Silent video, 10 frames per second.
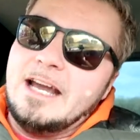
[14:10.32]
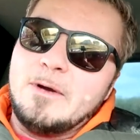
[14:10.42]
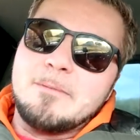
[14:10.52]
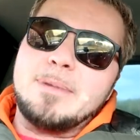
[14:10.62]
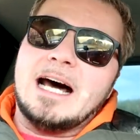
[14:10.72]
Yeah,
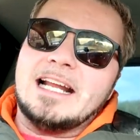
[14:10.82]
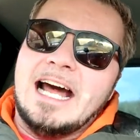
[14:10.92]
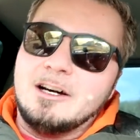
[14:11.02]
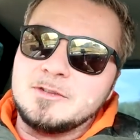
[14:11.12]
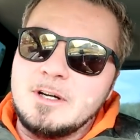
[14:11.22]
we done bought the
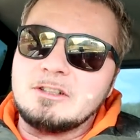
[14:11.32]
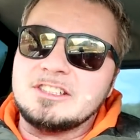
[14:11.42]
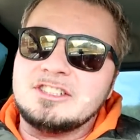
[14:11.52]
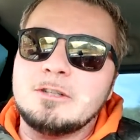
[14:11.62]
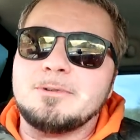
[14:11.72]
house,
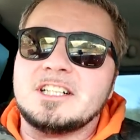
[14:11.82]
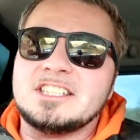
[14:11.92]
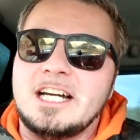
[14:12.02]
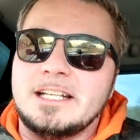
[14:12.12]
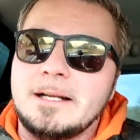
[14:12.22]
folks. It's super
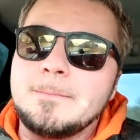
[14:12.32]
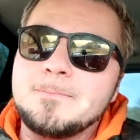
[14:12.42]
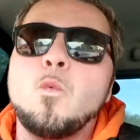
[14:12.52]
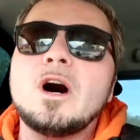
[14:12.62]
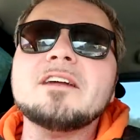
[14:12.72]
exciting.
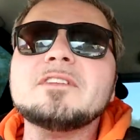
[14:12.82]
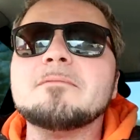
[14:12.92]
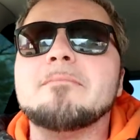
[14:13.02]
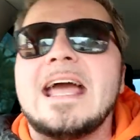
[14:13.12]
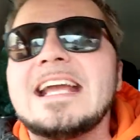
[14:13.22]
One of
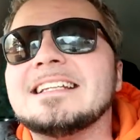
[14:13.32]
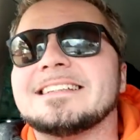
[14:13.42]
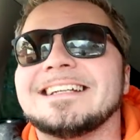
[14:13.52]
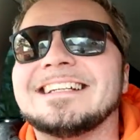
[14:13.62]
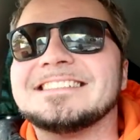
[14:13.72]
the main
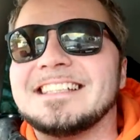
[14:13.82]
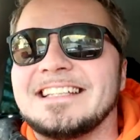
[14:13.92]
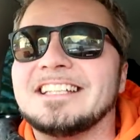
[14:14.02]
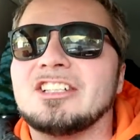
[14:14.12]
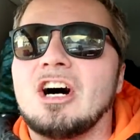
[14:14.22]
things
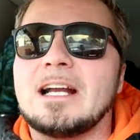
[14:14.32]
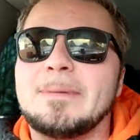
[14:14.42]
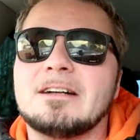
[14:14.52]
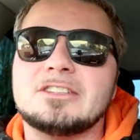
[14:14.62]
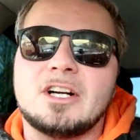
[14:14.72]
that they talk
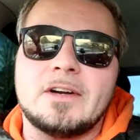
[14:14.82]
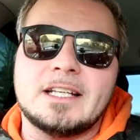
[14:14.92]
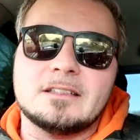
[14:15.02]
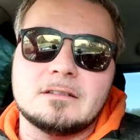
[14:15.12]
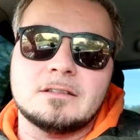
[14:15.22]
about
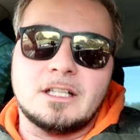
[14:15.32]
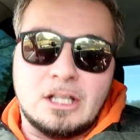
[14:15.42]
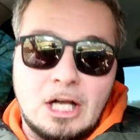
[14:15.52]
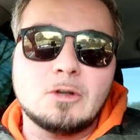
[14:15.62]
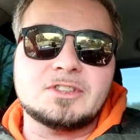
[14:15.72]
during the
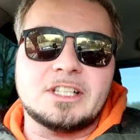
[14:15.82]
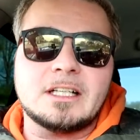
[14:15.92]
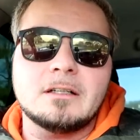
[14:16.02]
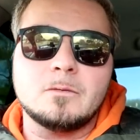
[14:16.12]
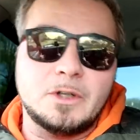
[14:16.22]

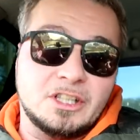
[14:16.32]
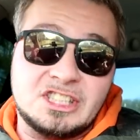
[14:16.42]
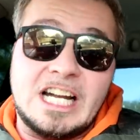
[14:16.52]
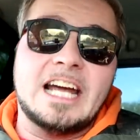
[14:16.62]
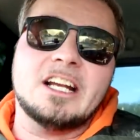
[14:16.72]
closing, when you're
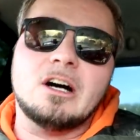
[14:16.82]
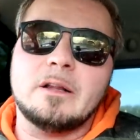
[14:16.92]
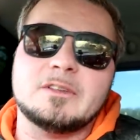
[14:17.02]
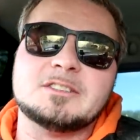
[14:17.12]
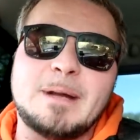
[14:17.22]
signing
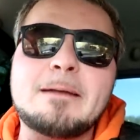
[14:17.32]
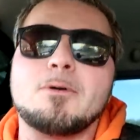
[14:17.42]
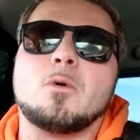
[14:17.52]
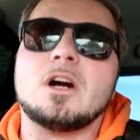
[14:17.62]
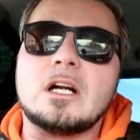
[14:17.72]
all of this
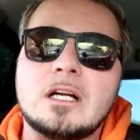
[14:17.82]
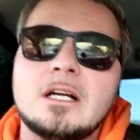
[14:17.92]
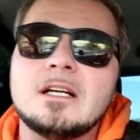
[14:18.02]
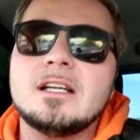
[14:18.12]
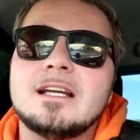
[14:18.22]
paperwork...
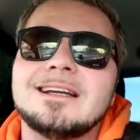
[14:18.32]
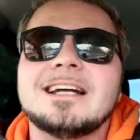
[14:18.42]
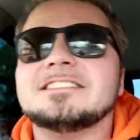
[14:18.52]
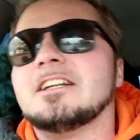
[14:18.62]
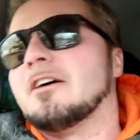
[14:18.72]

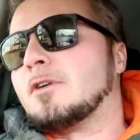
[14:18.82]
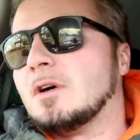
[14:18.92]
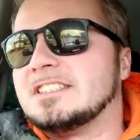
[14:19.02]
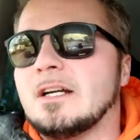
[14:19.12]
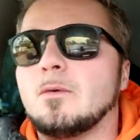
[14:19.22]
As you know, of
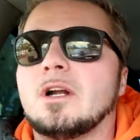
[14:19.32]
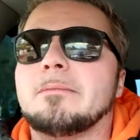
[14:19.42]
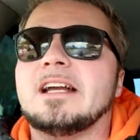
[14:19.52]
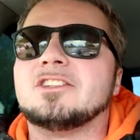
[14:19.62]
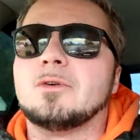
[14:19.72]
course, they want to
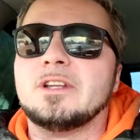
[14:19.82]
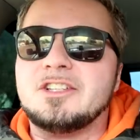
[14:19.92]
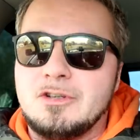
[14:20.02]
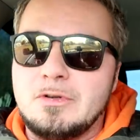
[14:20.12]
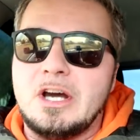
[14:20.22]
make sure
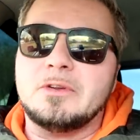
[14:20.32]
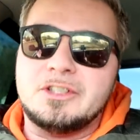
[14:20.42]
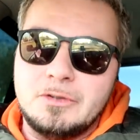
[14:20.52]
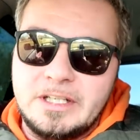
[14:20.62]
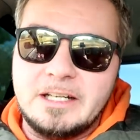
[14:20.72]
that you know
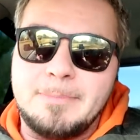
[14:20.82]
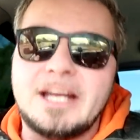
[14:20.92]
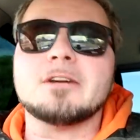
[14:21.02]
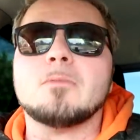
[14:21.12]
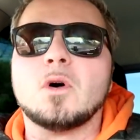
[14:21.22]
that you need to
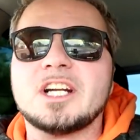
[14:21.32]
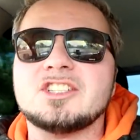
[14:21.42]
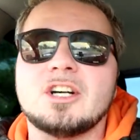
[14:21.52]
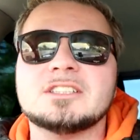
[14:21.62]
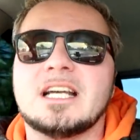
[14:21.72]
pay your
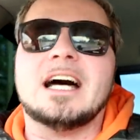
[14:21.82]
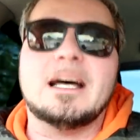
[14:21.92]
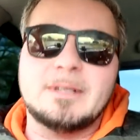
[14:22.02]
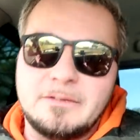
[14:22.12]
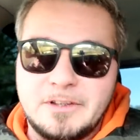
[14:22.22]
mortgage on
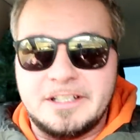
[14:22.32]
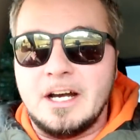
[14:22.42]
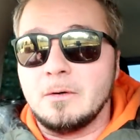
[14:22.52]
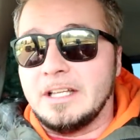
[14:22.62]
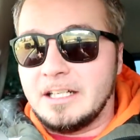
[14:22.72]
time, and if you
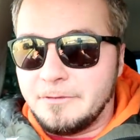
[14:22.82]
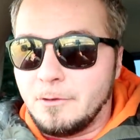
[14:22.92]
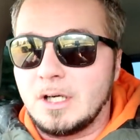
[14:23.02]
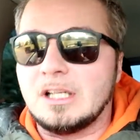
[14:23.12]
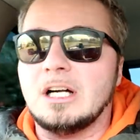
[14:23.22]
don't, they could
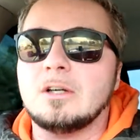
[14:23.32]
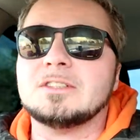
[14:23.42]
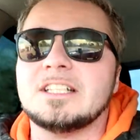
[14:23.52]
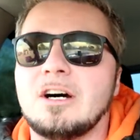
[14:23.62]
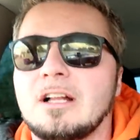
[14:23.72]

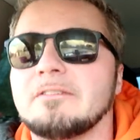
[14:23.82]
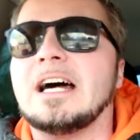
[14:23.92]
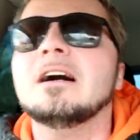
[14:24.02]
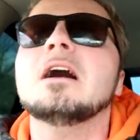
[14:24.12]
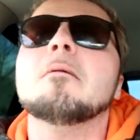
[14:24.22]
foreclose and all of that.